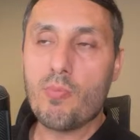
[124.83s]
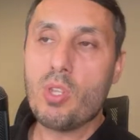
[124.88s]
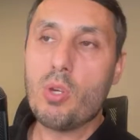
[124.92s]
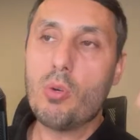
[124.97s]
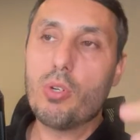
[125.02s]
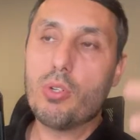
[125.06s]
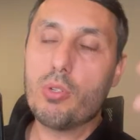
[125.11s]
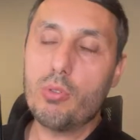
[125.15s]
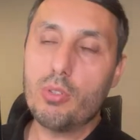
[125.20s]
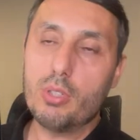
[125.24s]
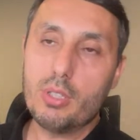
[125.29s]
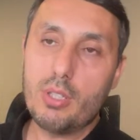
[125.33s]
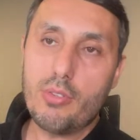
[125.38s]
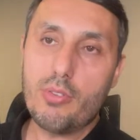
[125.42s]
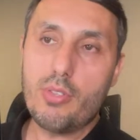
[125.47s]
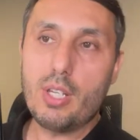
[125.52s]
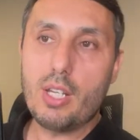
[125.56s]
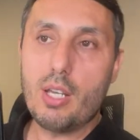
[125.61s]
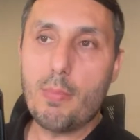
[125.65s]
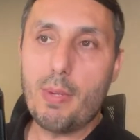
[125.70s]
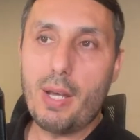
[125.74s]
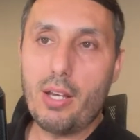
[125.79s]
or
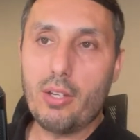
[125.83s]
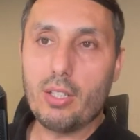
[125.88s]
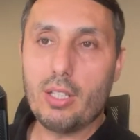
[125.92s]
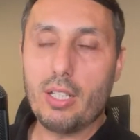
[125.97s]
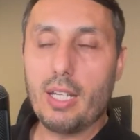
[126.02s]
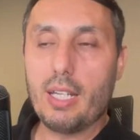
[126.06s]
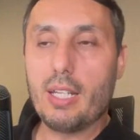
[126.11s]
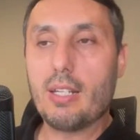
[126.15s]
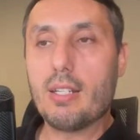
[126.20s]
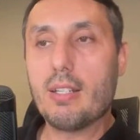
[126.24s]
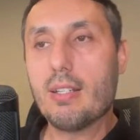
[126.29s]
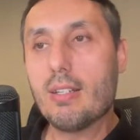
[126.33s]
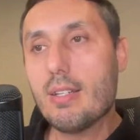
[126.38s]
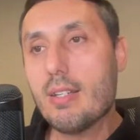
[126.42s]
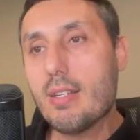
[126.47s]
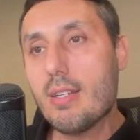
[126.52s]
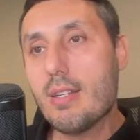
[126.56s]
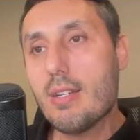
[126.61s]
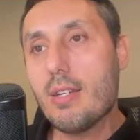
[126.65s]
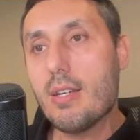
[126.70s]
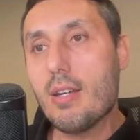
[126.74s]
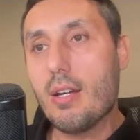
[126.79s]
think about like
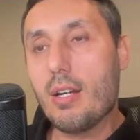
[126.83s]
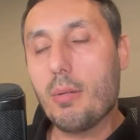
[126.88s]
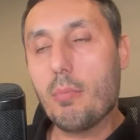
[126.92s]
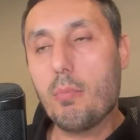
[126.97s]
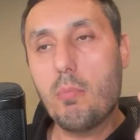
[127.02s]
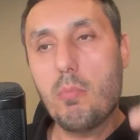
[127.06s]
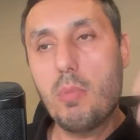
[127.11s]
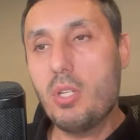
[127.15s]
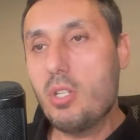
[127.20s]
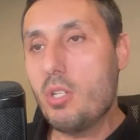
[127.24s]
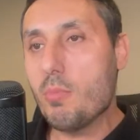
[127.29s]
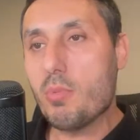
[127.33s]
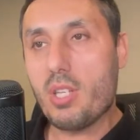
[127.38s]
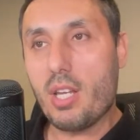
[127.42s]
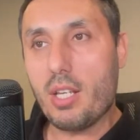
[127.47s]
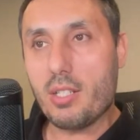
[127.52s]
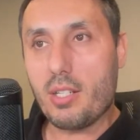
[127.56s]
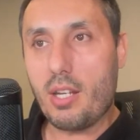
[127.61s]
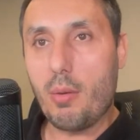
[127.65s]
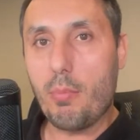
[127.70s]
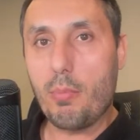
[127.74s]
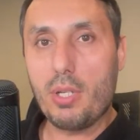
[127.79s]

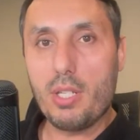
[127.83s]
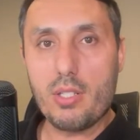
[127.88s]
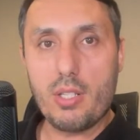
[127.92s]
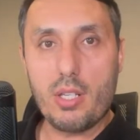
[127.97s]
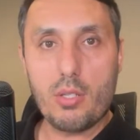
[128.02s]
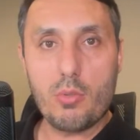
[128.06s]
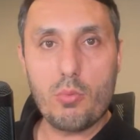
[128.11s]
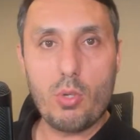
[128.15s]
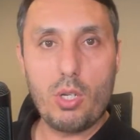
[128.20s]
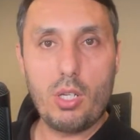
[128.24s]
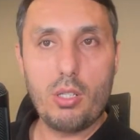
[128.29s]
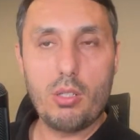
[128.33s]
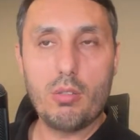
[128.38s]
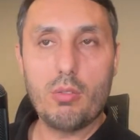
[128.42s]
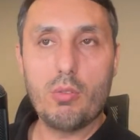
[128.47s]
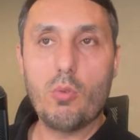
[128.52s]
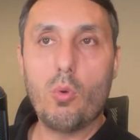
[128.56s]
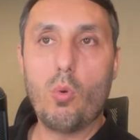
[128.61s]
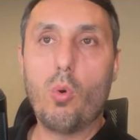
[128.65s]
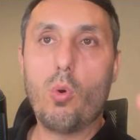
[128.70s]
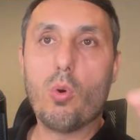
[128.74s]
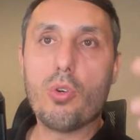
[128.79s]
medium-sized companies as well,
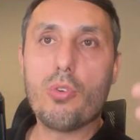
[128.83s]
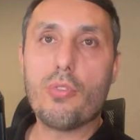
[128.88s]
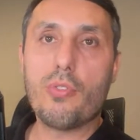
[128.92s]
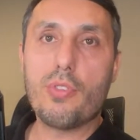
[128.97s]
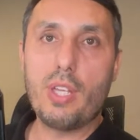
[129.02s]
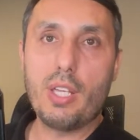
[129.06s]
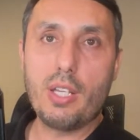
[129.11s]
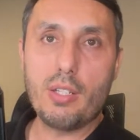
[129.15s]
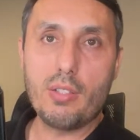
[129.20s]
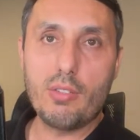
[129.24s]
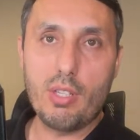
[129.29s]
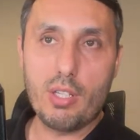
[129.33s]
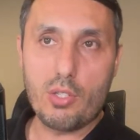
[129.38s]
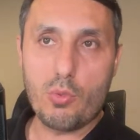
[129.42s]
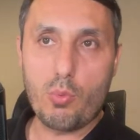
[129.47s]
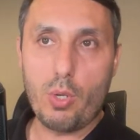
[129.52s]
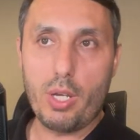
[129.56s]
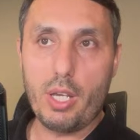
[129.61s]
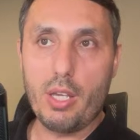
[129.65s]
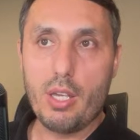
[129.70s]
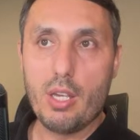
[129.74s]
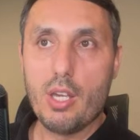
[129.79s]
or think this
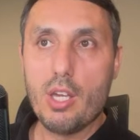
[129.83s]
way.